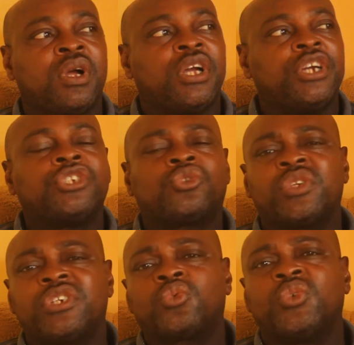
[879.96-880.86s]
In
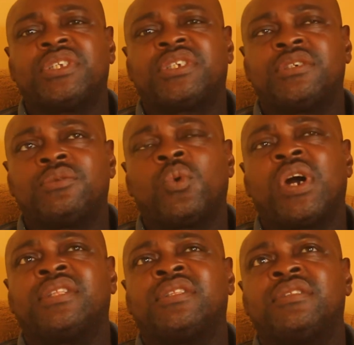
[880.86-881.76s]

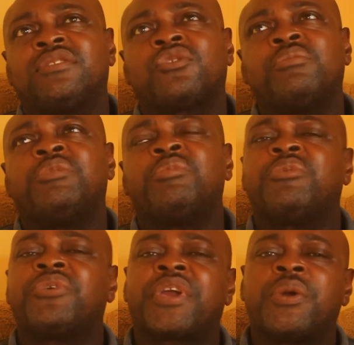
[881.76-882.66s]
2021, so many
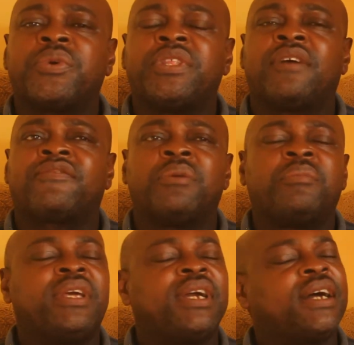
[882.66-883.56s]
people came with their
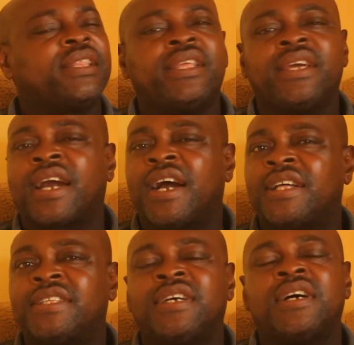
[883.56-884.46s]
family and they had
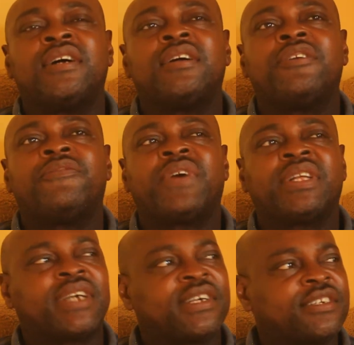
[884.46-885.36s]
a
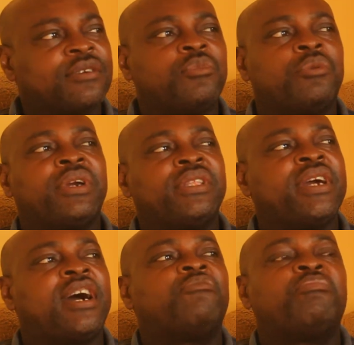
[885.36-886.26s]
fantastic moment. They
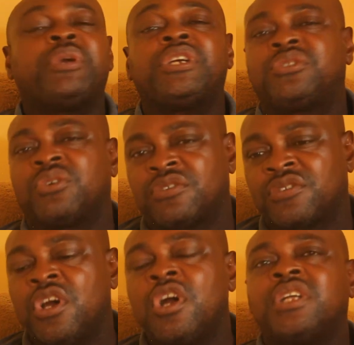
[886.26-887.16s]
have
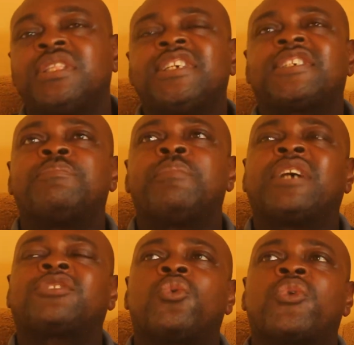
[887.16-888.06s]
pictures. These
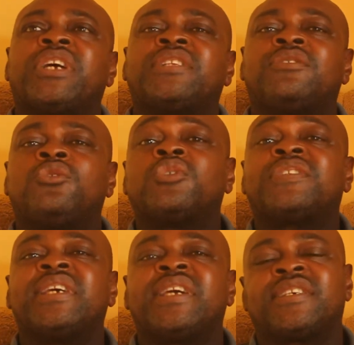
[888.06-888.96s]
masquerades, those
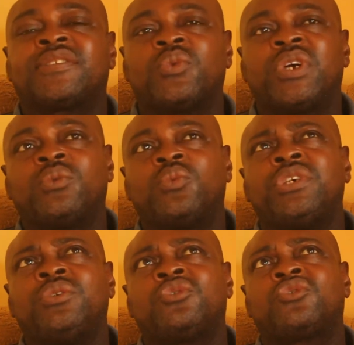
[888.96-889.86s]
days when we
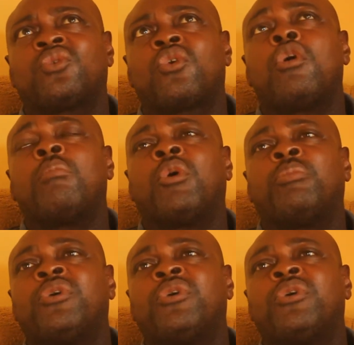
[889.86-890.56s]
used to come up